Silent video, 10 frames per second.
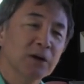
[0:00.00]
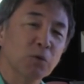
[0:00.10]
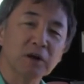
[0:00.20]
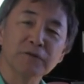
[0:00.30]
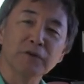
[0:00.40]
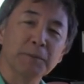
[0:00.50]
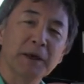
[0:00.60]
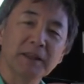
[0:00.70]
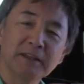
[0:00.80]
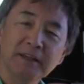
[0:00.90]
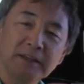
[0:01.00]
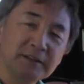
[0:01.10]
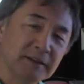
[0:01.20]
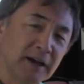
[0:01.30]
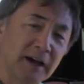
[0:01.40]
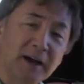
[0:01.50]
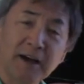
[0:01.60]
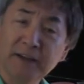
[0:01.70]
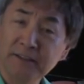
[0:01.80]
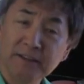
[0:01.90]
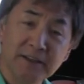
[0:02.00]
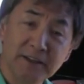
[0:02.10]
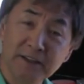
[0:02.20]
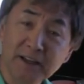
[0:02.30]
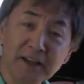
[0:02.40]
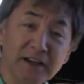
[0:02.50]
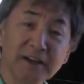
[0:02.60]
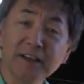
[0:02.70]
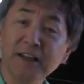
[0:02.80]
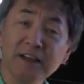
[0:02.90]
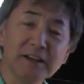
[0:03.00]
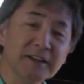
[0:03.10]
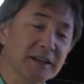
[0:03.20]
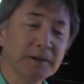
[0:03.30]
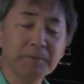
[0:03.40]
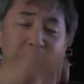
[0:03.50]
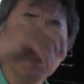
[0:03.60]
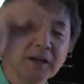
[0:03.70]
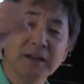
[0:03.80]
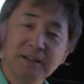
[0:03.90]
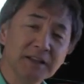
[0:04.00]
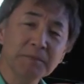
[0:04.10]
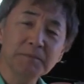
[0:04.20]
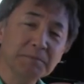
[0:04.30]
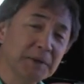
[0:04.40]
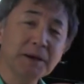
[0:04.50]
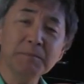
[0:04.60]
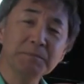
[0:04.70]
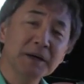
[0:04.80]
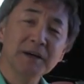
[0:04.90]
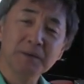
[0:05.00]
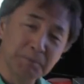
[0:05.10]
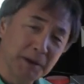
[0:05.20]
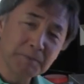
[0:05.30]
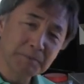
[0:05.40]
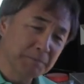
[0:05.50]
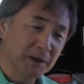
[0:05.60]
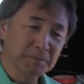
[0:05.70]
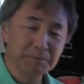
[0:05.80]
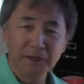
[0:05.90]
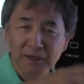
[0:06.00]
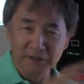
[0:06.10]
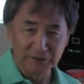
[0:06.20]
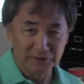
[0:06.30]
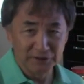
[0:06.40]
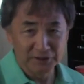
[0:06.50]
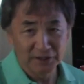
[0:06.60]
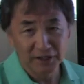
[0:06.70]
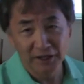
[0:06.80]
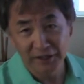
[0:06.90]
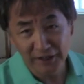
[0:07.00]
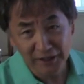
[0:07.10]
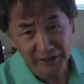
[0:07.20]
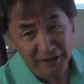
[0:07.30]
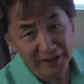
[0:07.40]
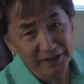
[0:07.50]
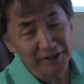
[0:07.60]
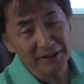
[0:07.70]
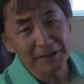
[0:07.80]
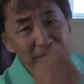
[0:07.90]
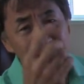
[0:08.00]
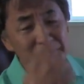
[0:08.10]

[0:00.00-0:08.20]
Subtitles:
wonderful melody. Da dee da da dum, lum bum bum bum, dee da da da dum.